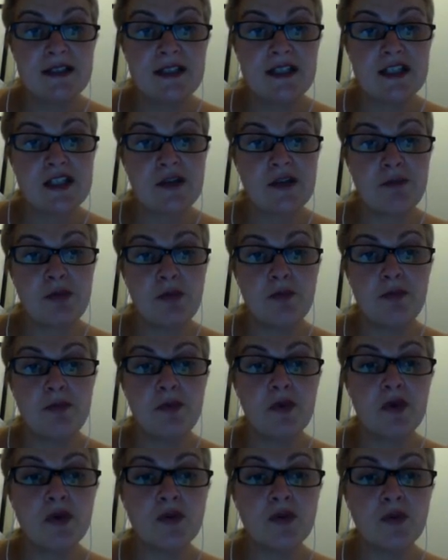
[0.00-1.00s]
So I put
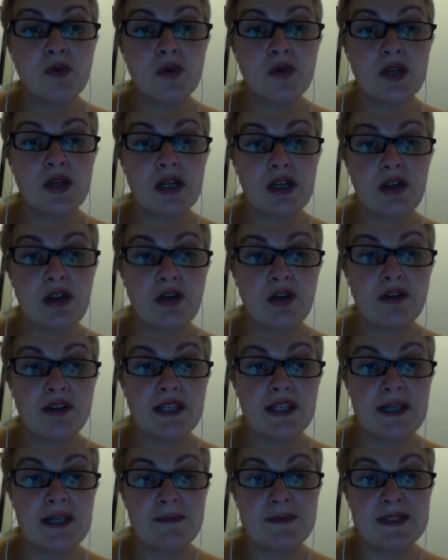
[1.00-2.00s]
boardwalk along the
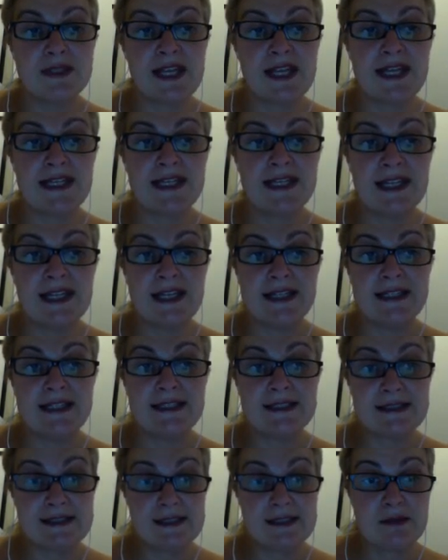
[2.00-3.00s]
Gippsland
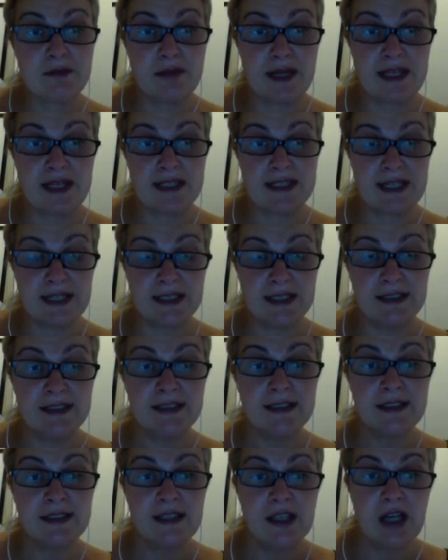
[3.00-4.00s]
Lakes in Meetung.
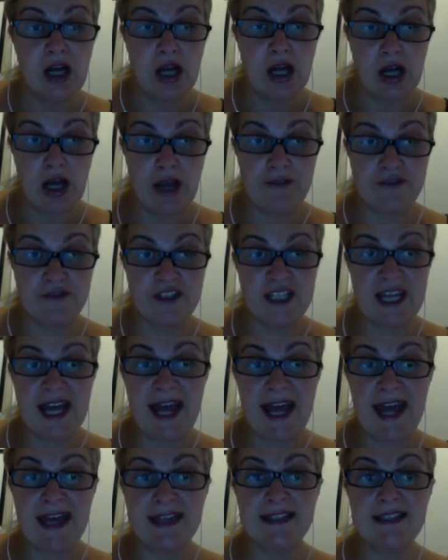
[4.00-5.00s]
I've
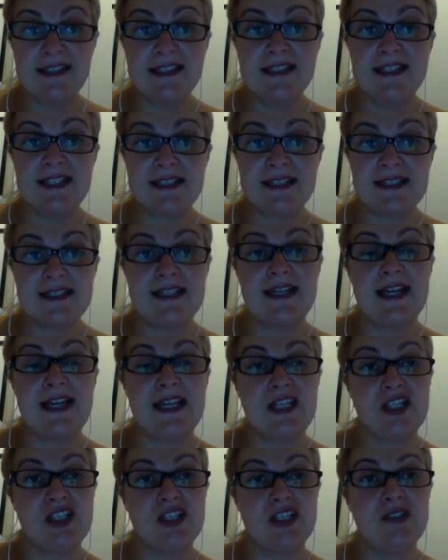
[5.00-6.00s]
tagged the
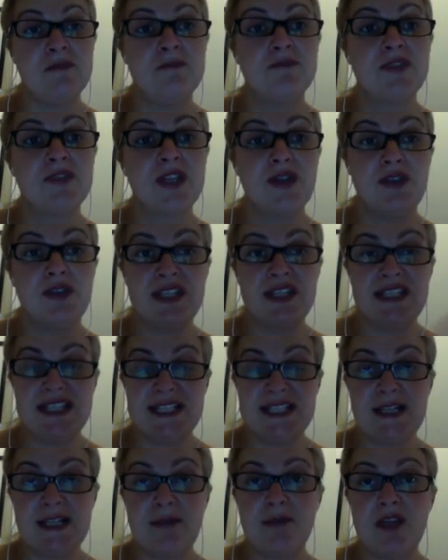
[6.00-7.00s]
destination. This
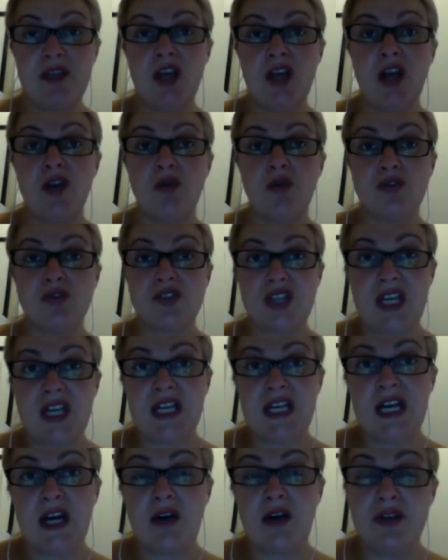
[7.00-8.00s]
is something I also
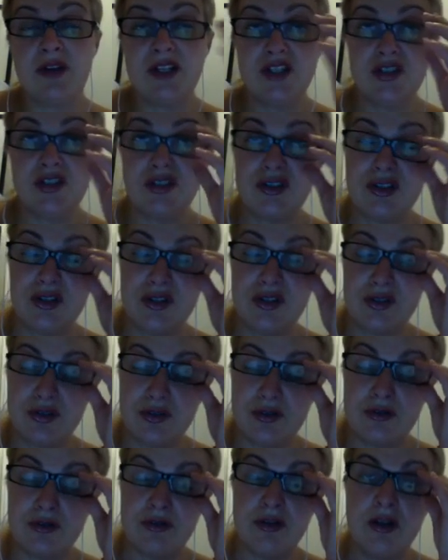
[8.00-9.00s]
encourage you to
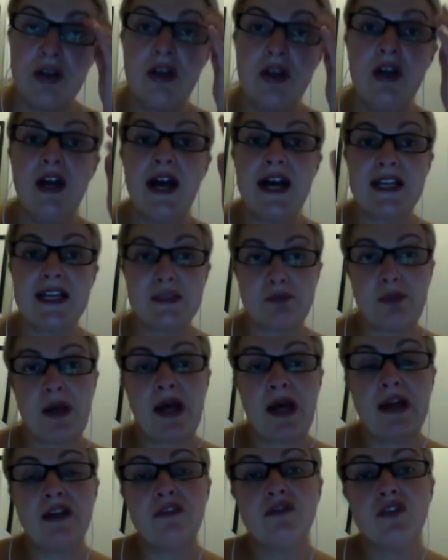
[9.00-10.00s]
do as
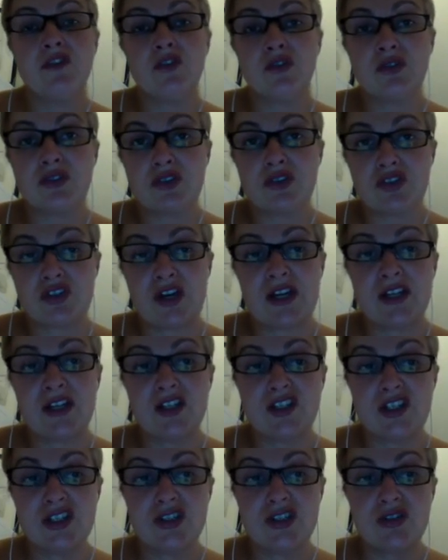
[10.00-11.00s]
part of your
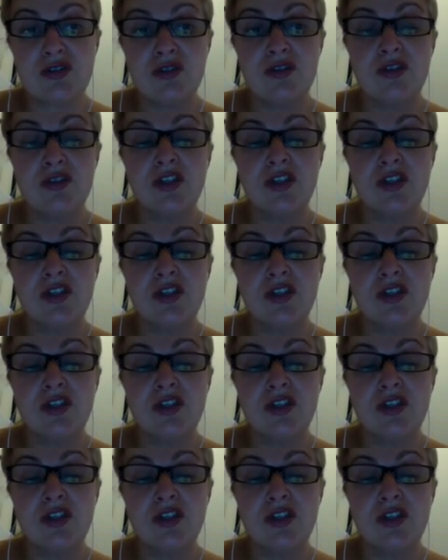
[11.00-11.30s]
strategy too.